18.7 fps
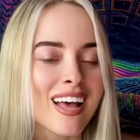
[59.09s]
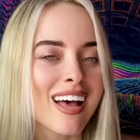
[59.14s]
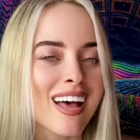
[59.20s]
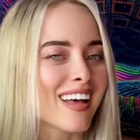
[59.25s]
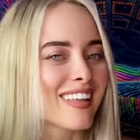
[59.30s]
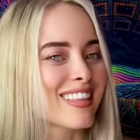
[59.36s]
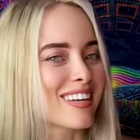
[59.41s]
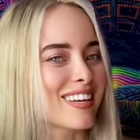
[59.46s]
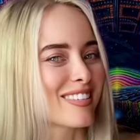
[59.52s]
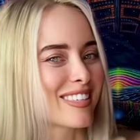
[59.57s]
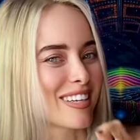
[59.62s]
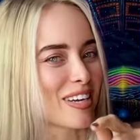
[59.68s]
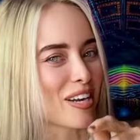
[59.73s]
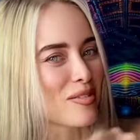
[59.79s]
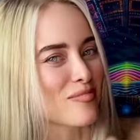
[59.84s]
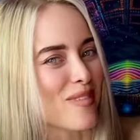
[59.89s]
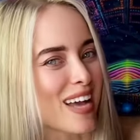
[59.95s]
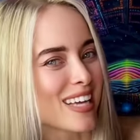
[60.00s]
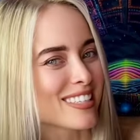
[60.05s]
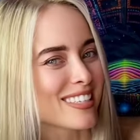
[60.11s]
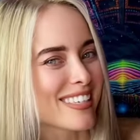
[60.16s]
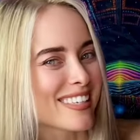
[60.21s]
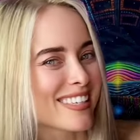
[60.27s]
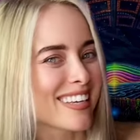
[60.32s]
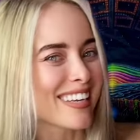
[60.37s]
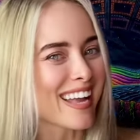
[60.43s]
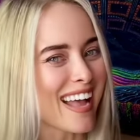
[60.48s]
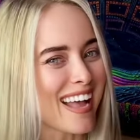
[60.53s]
and then I was hearing magic
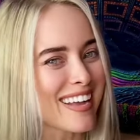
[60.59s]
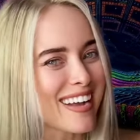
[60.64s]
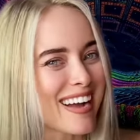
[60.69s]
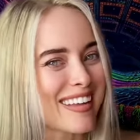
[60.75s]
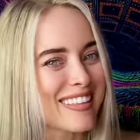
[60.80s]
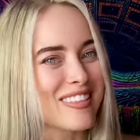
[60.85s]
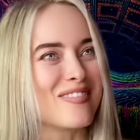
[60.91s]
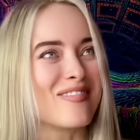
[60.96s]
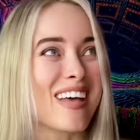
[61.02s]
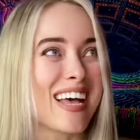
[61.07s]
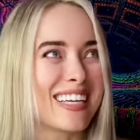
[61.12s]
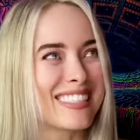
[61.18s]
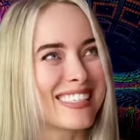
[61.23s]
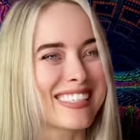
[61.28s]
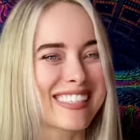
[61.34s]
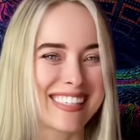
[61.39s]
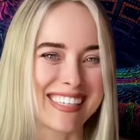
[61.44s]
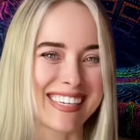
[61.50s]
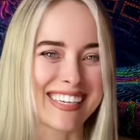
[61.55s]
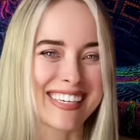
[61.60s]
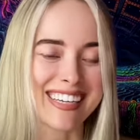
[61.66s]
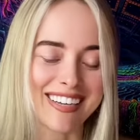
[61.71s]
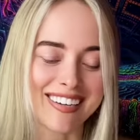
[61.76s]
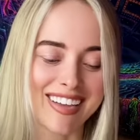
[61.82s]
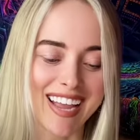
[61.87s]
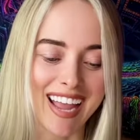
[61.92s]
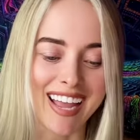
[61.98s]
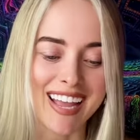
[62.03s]
stick. I got the magic stick.
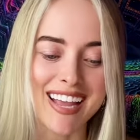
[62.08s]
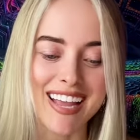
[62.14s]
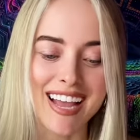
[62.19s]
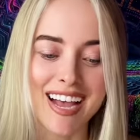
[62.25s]
Okay.